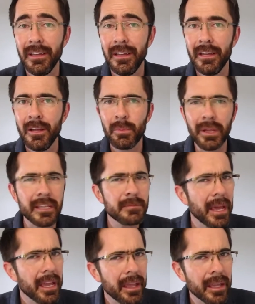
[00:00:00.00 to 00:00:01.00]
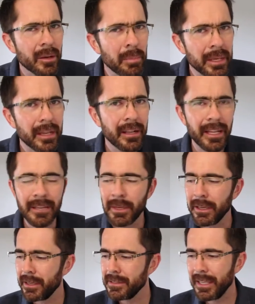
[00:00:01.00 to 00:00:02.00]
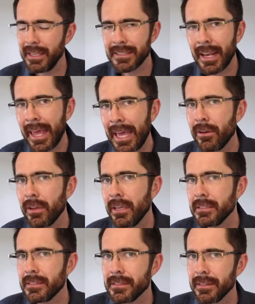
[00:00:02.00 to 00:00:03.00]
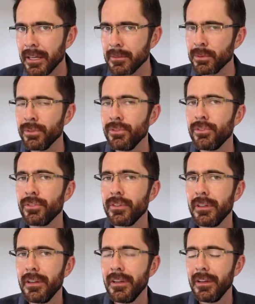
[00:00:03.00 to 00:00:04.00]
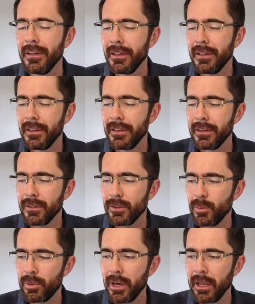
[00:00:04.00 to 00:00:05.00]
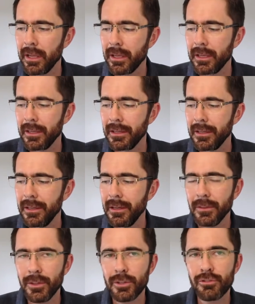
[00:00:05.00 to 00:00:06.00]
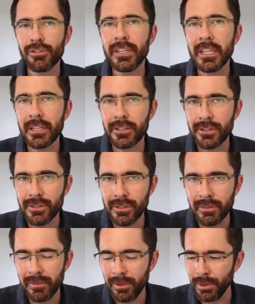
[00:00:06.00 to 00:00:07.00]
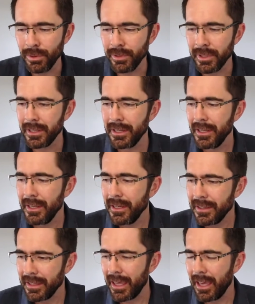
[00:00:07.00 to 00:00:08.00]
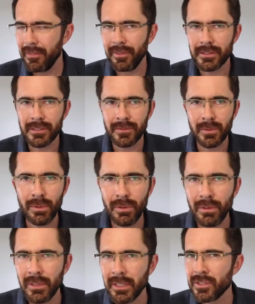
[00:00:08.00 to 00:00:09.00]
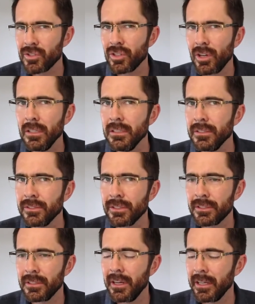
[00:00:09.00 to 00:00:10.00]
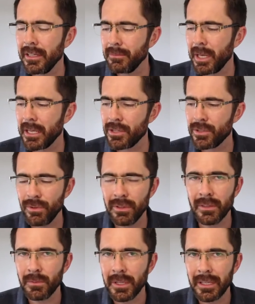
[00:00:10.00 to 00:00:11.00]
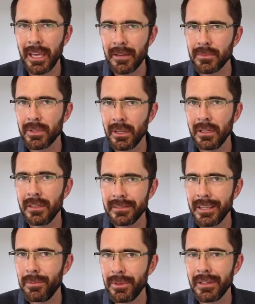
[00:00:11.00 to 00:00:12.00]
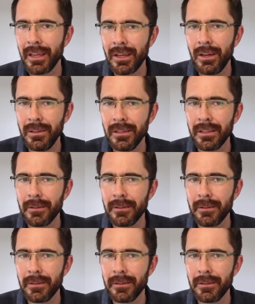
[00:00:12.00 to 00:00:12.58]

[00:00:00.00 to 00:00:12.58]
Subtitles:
But he's making a bigger claim here, because he's allowing his disciples to break the traditions of law, the efforts of all these scholars to try and make sure that we kept the Sabbath day holy.